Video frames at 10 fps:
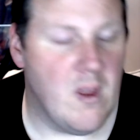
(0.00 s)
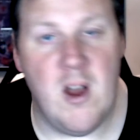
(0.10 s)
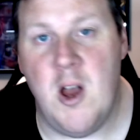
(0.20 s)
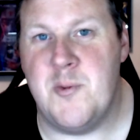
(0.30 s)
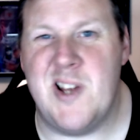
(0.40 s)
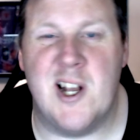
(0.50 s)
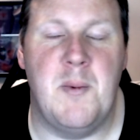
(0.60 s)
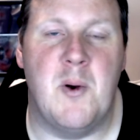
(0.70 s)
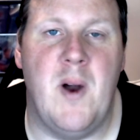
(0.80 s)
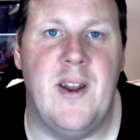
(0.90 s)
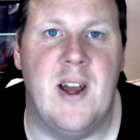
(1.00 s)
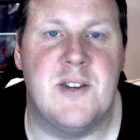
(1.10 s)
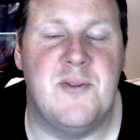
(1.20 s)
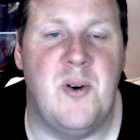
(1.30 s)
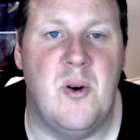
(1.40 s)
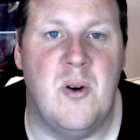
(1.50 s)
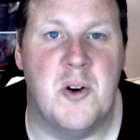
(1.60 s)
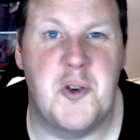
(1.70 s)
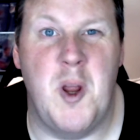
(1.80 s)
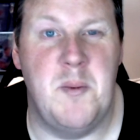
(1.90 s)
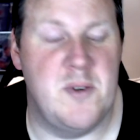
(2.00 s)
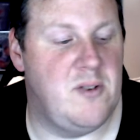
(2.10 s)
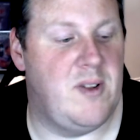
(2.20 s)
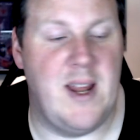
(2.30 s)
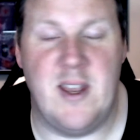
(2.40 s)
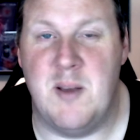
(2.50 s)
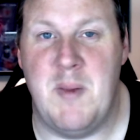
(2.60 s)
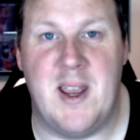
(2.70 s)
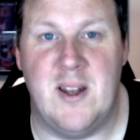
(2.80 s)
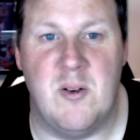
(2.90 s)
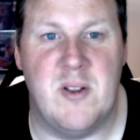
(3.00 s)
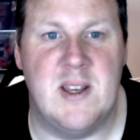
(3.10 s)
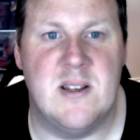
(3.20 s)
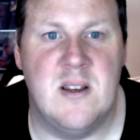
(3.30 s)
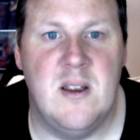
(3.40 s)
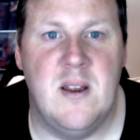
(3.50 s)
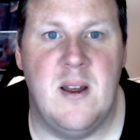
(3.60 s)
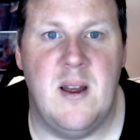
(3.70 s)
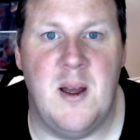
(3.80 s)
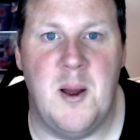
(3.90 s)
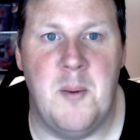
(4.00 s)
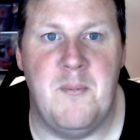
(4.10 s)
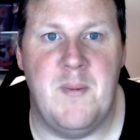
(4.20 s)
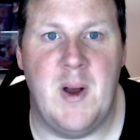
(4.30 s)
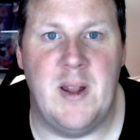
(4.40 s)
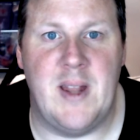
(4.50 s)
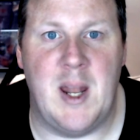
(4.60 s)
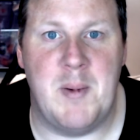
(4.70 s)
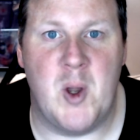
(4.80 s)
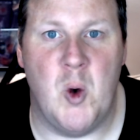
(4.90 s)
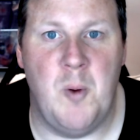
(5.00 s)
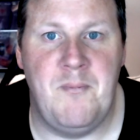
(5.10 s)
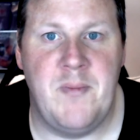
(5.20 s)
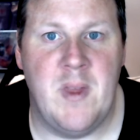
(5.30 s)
So that could be quite nice for streams and stuff like that. You can make it do things. And that'd be cool.